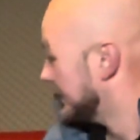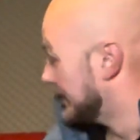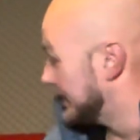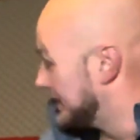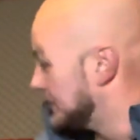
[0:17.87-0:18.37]

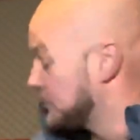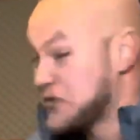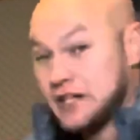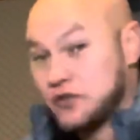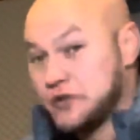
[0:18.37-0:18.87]

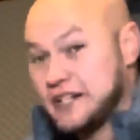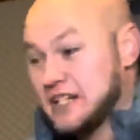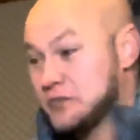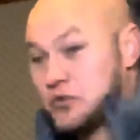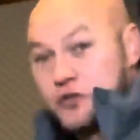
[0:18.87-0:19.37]
I've already
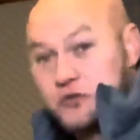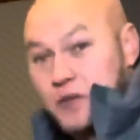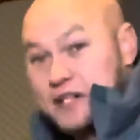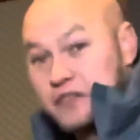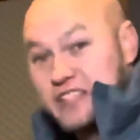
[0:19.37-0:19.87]
unboxed
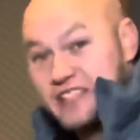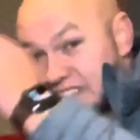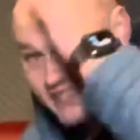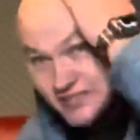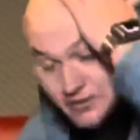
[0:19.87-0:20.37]
one of
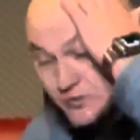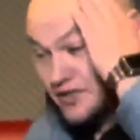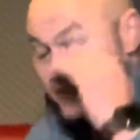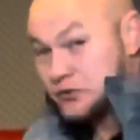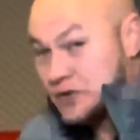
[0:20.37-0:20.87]
these. I'm going to
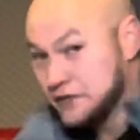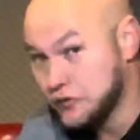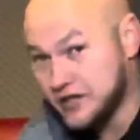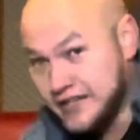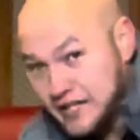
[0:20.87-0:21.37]
do one for
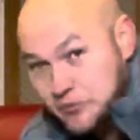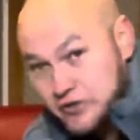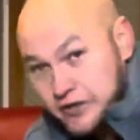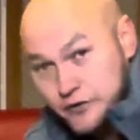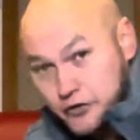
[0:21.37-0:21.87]
the camera
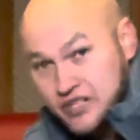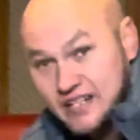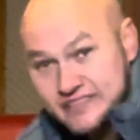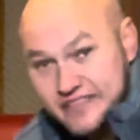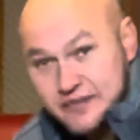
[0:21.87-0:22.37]
for you
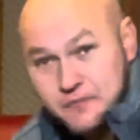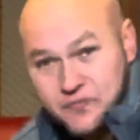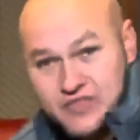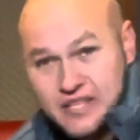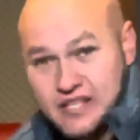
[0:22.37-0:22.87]
guys now.
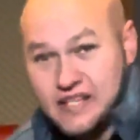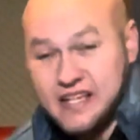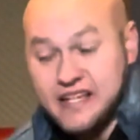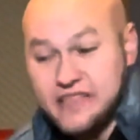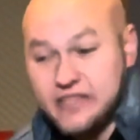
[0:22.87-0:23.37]

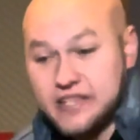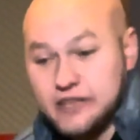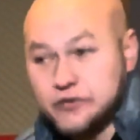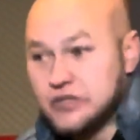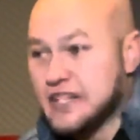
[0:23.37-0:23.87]
And then
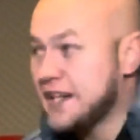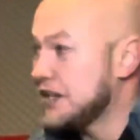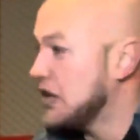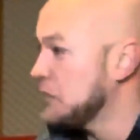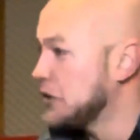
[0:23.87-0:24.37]
today
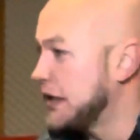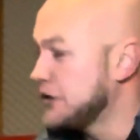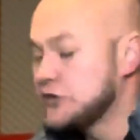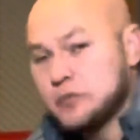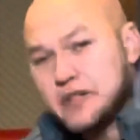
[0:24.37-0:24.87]
I'm going
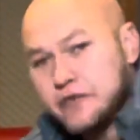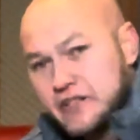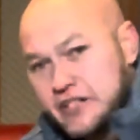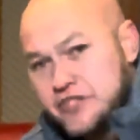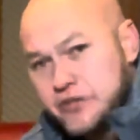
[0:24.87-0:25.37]
to be
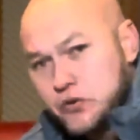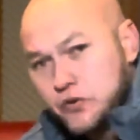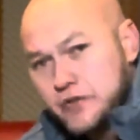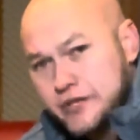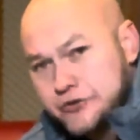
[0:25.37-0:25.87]
finishing off
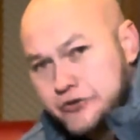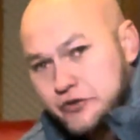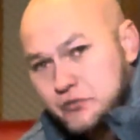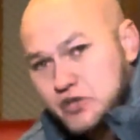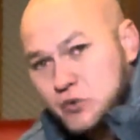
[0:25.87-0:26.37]
this
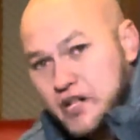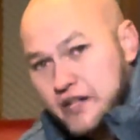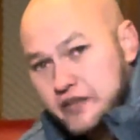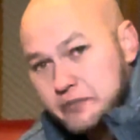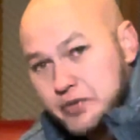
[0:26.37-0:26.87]
room while
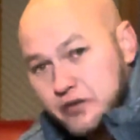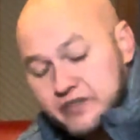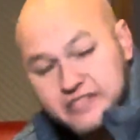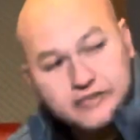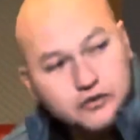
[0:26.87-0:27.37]
the
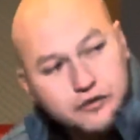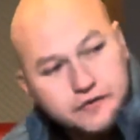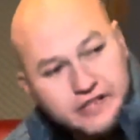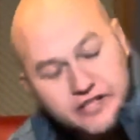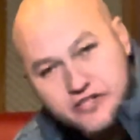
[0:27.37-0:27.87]
builders are
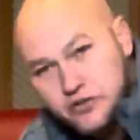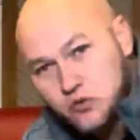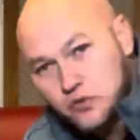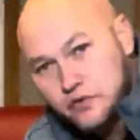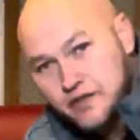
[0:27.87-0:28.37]
finishing
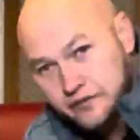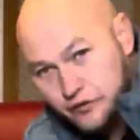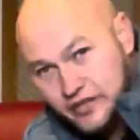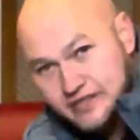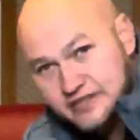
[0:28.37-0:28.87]
off in
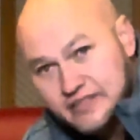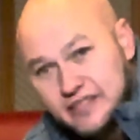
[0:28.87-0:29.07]
front.